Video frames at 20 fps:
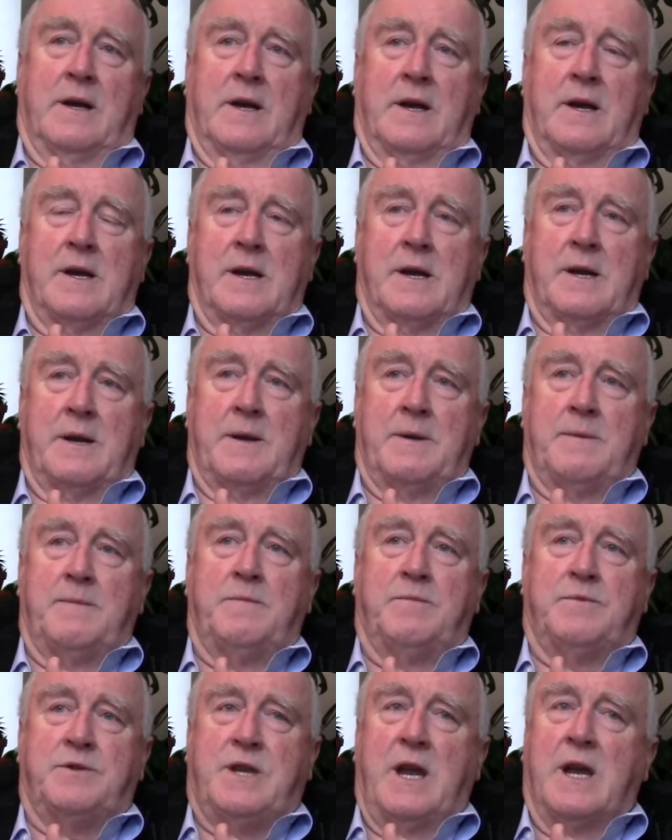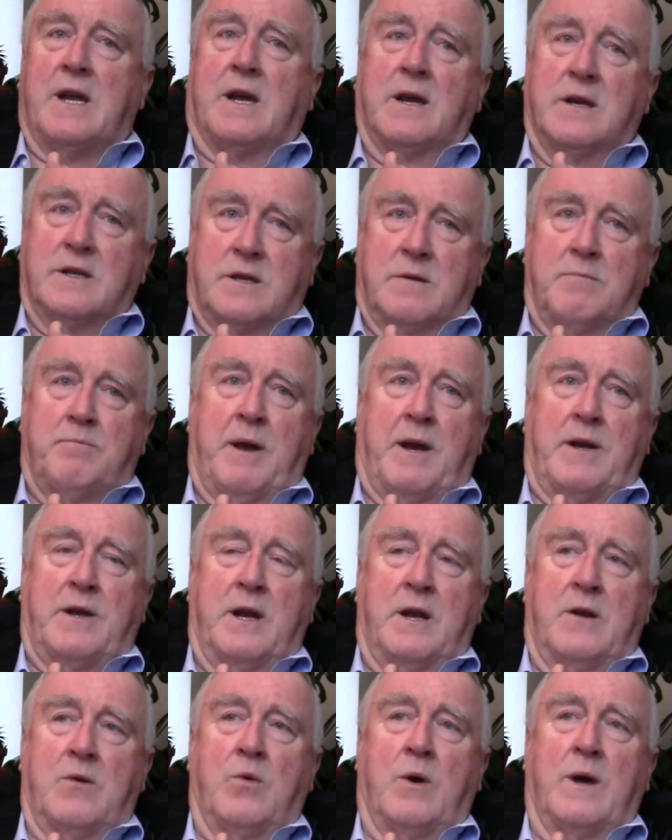Uh, deacons in
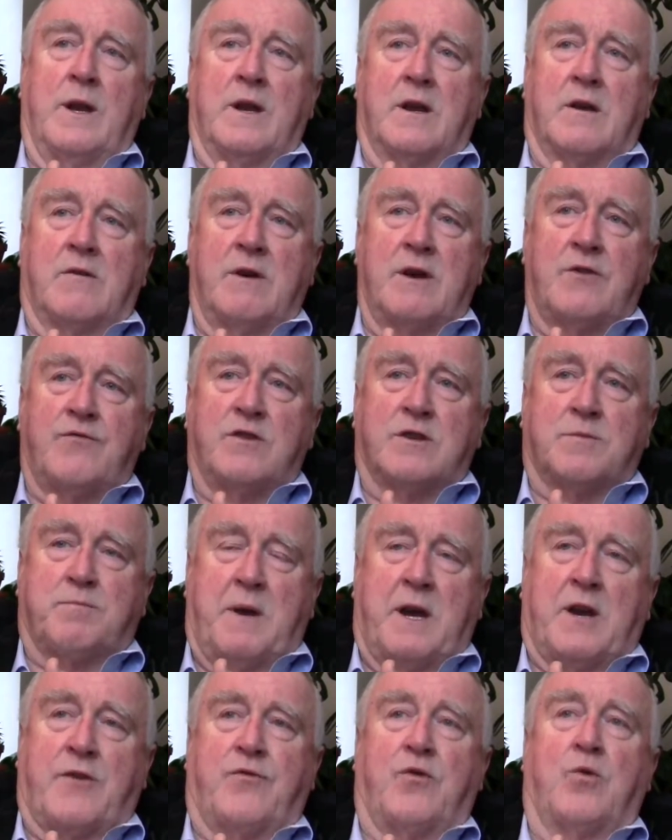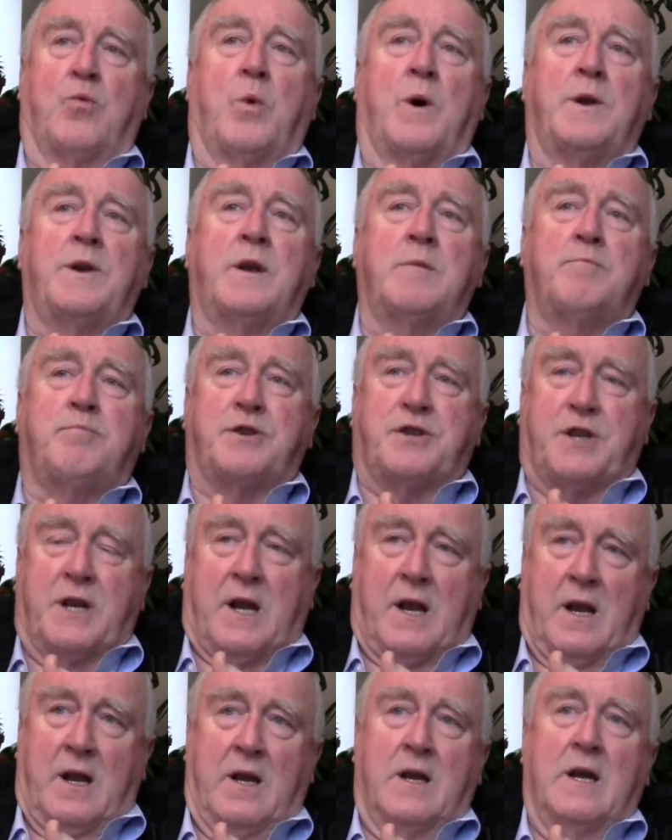Peniel who I had a great respect for, one in
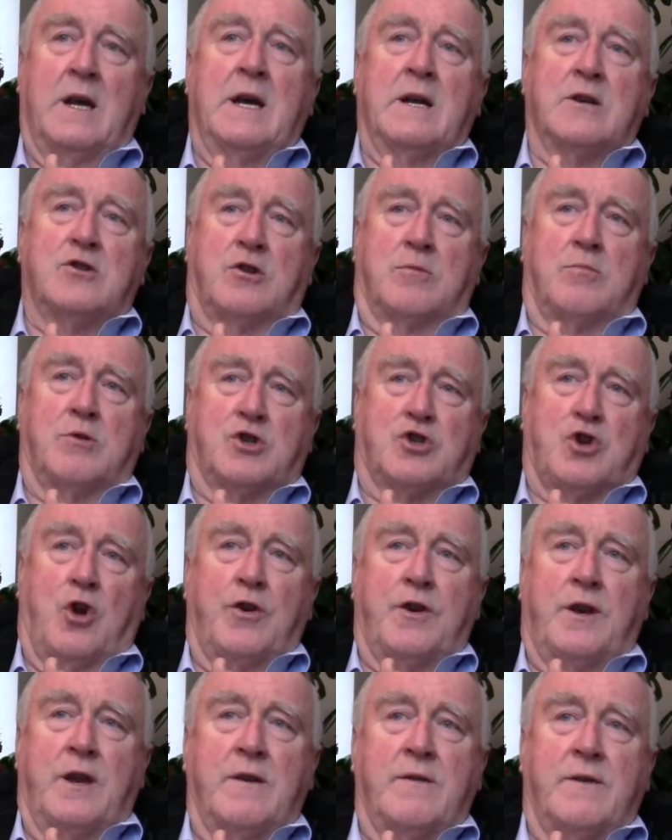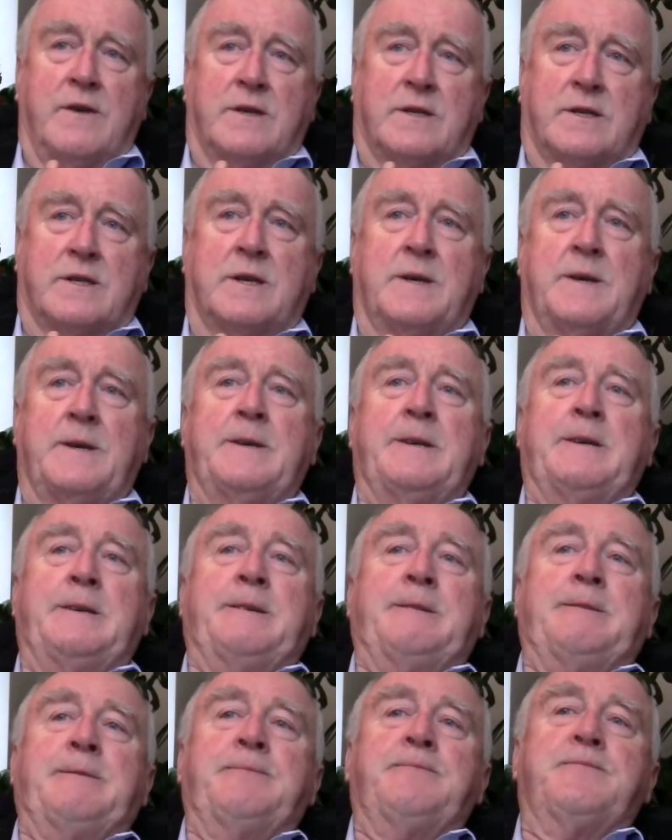particular, Thomas John Davies.
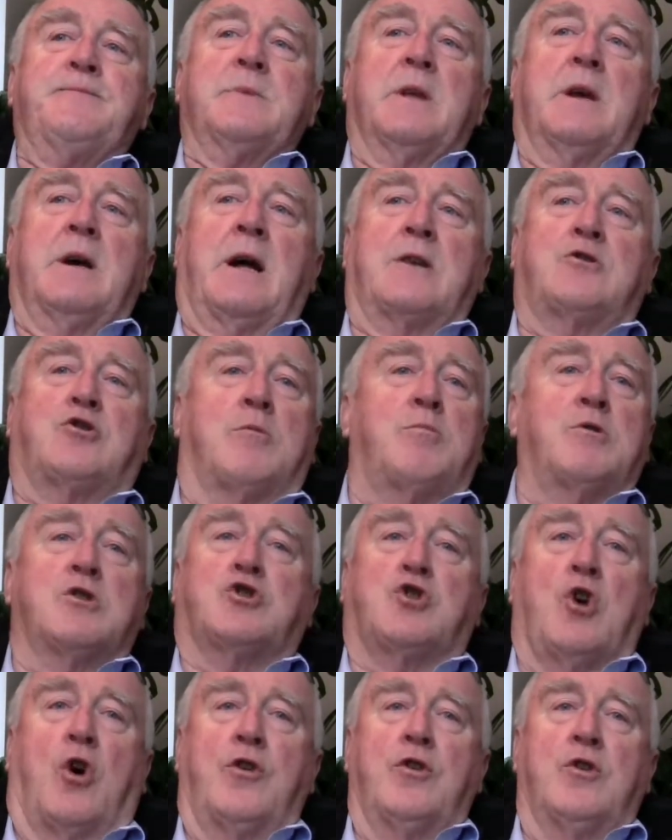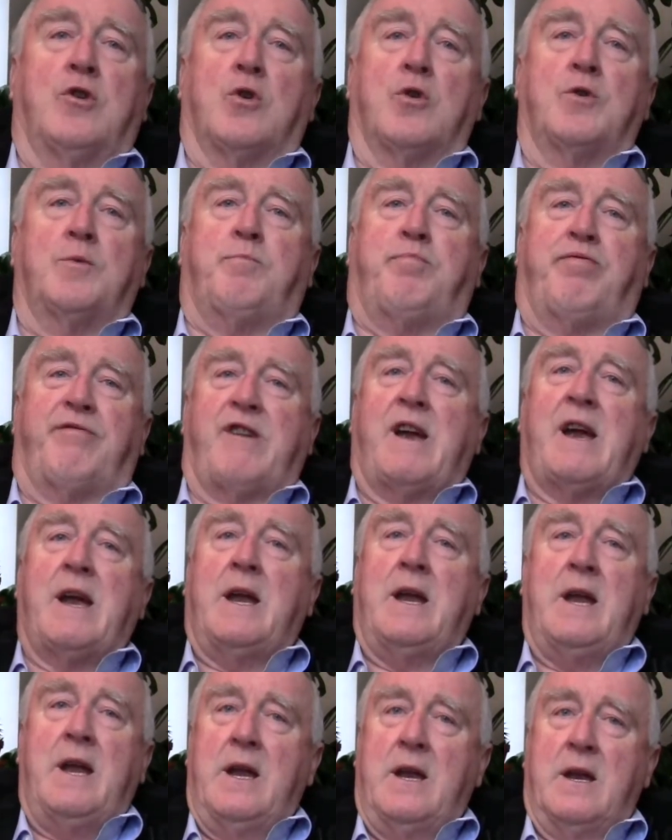And Thomas John could
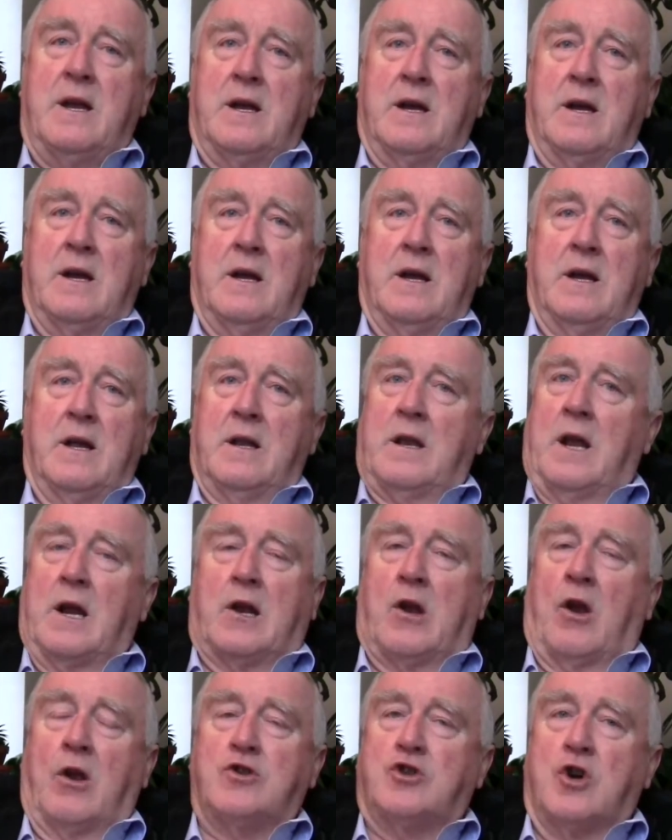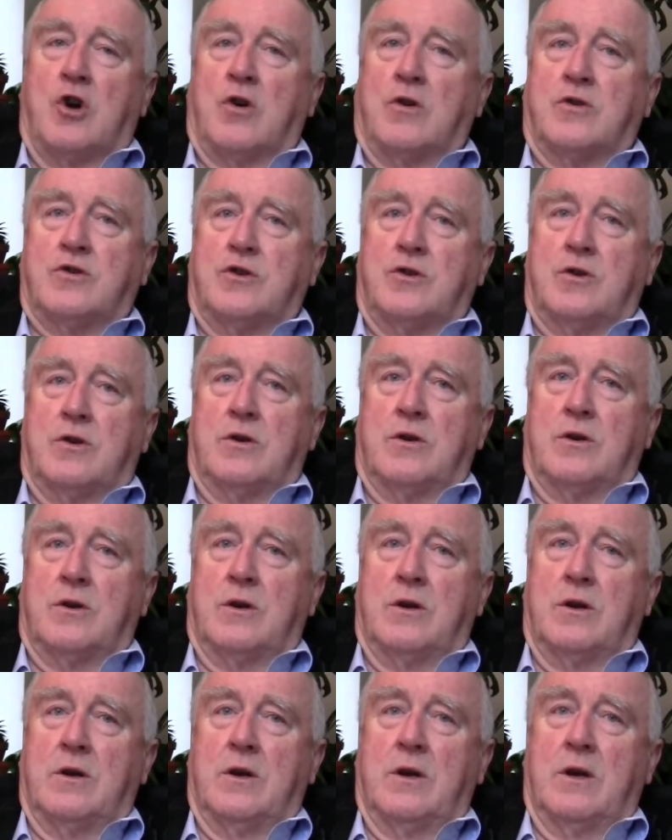pray like Lloyd George.
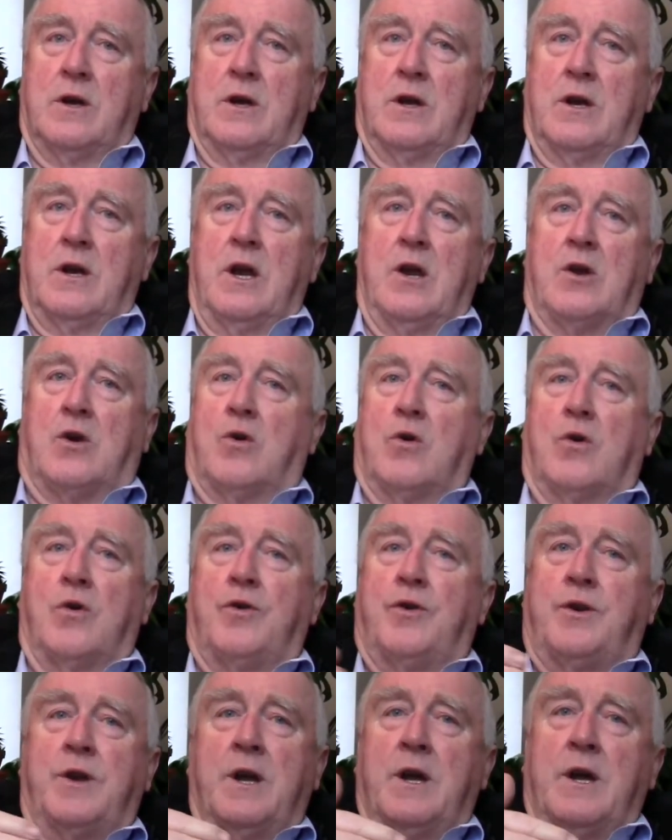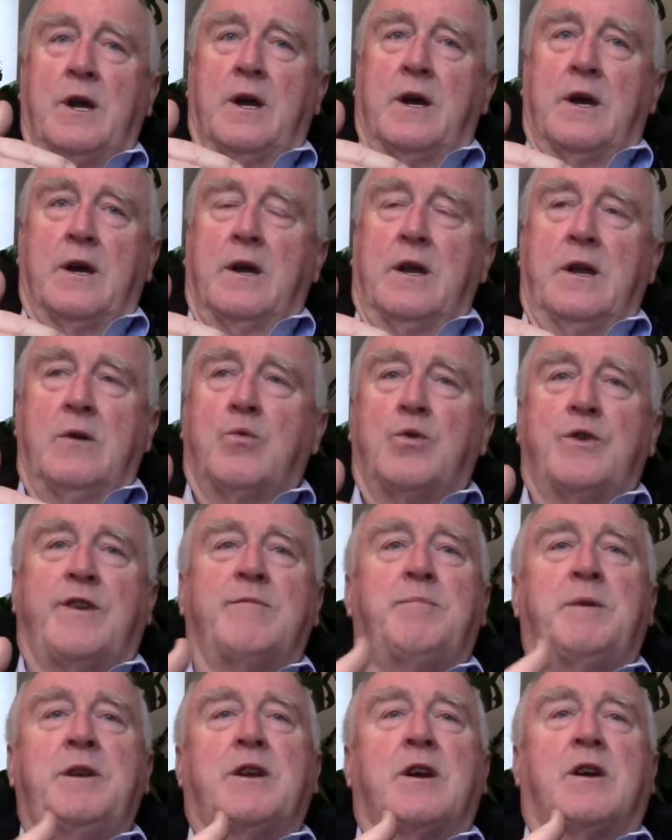He could, he would
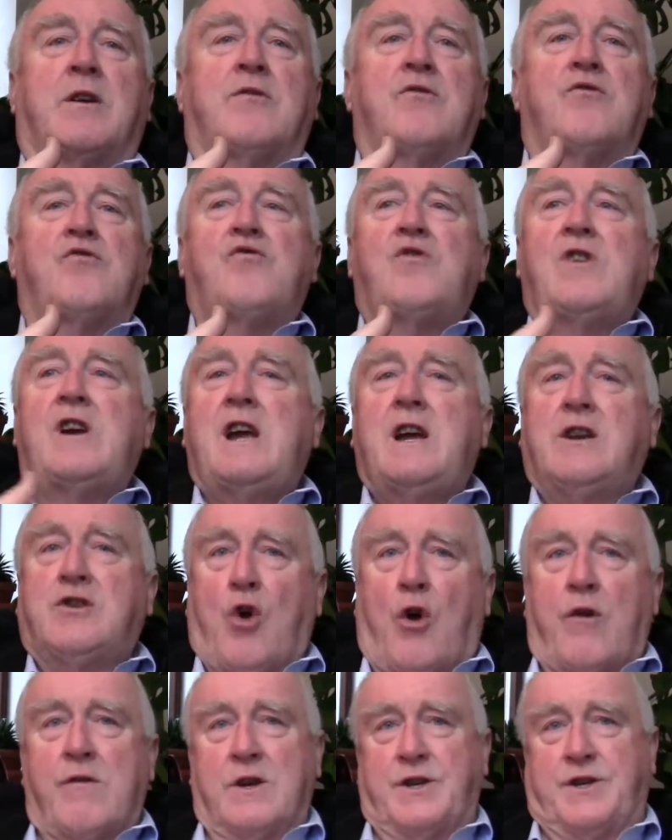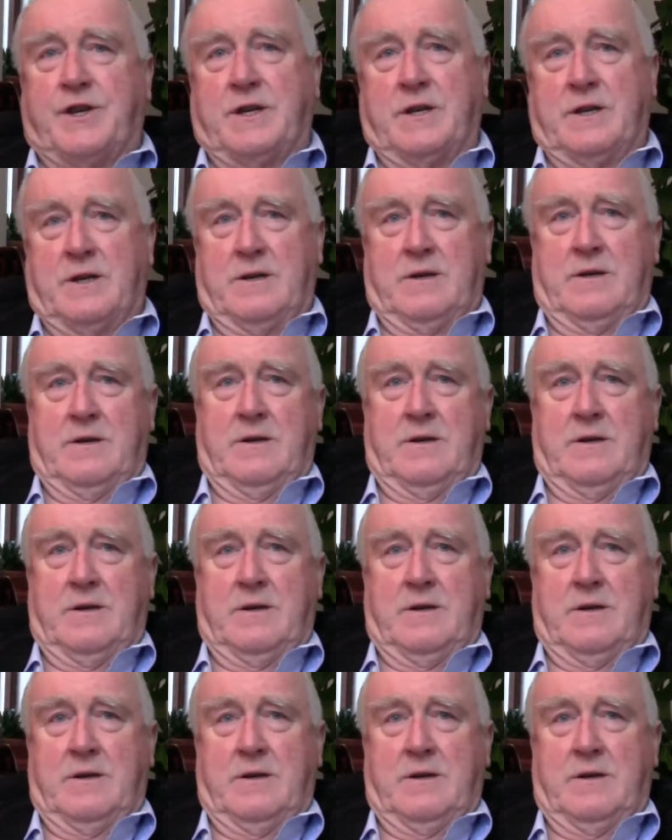have been a great orator,